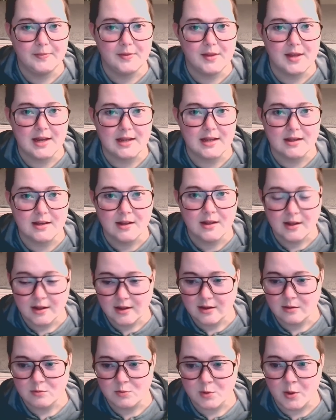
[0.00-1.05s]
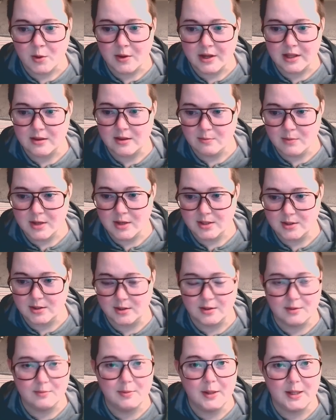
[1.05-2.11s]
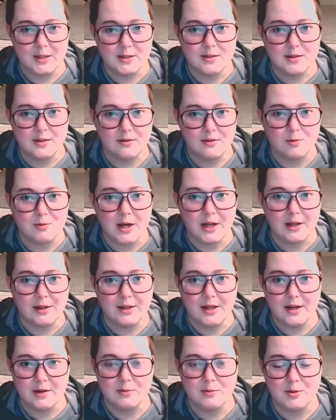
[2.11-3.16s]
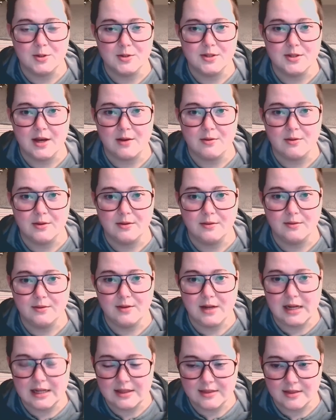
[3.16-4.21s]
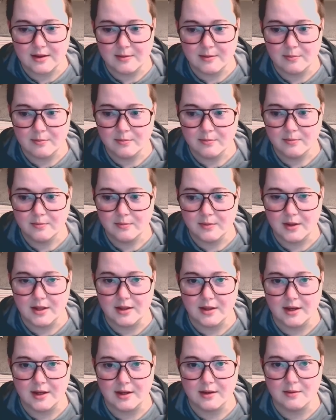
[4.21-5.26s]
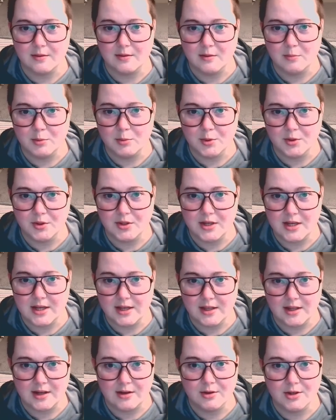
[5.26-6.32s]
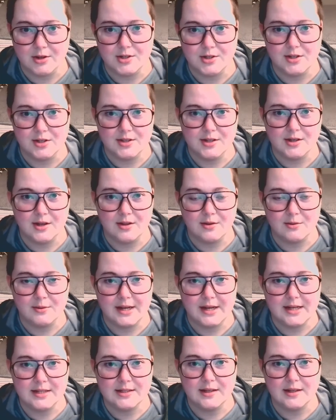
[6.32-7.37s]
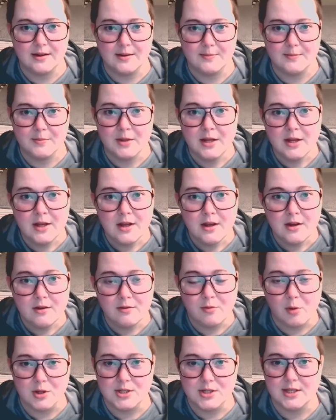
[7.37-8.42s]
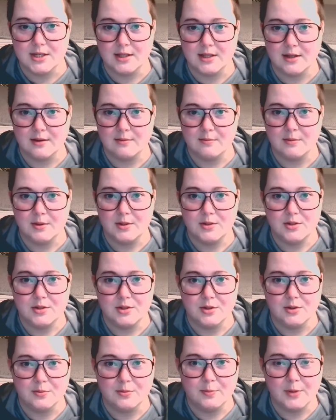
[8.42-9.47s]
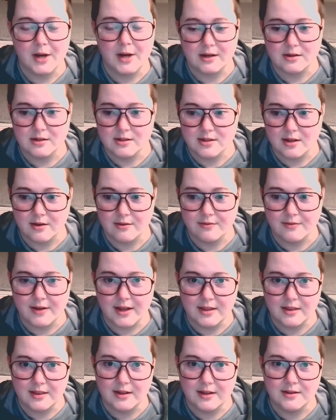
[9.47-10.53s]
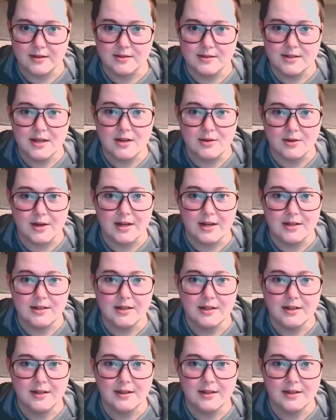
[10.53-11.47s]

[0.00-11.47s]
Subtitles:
like, throwing them into pits of wild animals that would eat them and, like, brutally killing Christians in other ways, forcing them to practice their faith in secret.